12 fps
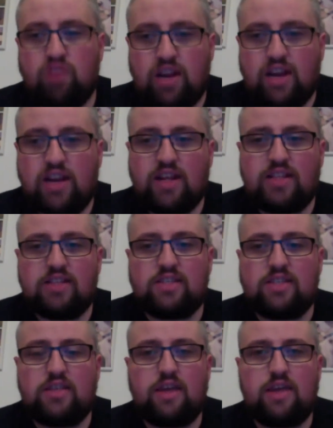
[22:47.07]
he
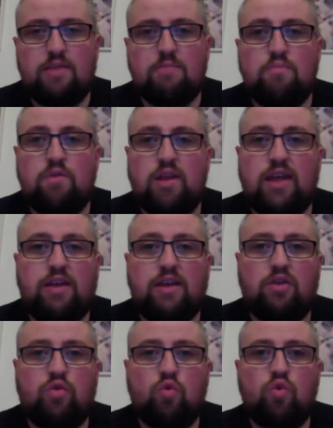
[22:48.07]
really needs
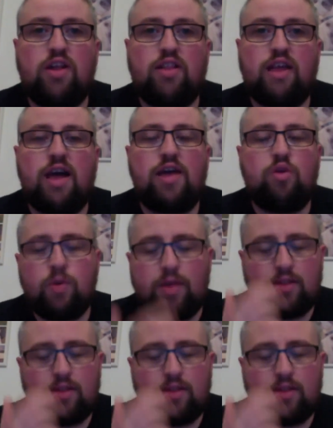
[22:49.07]
to go.